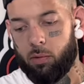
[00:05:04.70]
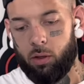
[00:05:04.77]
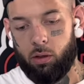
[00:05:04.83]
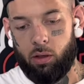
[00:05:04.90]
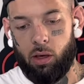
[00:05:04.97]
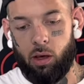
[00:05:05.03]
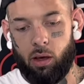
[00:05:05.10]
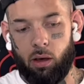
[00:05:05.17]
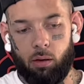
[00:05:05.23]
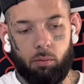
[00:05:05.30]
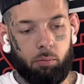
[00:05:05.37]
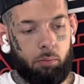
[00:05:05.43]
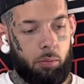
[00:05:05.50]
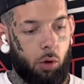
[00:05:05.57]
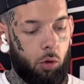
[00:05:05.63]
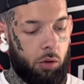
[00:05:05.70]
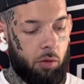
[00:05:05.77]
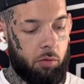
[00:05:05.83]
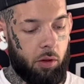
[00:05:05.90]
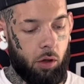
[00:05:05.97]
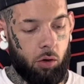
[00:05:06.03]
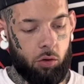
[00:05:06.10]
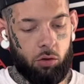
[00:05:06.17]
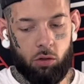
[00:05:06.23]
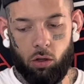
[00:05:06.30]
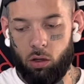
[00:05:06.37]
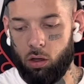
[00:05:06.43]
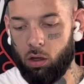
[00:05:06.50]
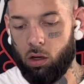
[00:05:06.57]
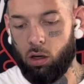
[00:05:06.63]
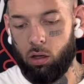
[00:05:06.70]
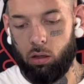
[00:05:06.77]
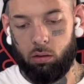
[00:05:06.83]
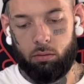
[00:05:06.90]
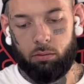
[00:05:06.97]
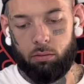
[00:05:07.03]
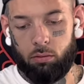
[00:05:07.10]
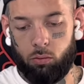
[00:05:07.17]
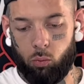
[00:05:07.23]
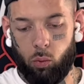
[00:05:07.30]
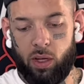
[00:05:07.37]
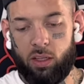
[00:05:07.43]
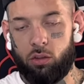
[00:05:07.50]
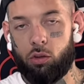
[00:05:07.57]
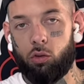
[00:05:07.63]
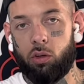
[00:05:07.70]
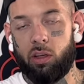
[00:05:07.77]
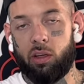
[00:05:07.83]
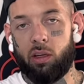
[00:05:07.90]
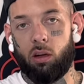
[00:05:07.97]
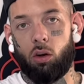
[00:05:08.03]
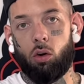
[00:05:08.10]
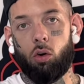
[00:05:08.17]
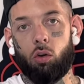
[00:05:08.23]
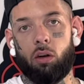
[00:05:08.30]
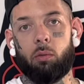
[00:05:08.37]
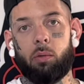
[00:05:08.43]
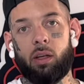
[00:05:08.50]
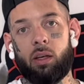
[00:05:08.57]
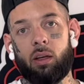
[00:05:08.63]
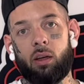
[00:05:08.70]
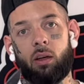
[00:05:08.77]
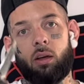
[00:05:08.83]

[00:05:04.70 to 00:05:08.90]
yeah, both of those are ways you can get a hold of me.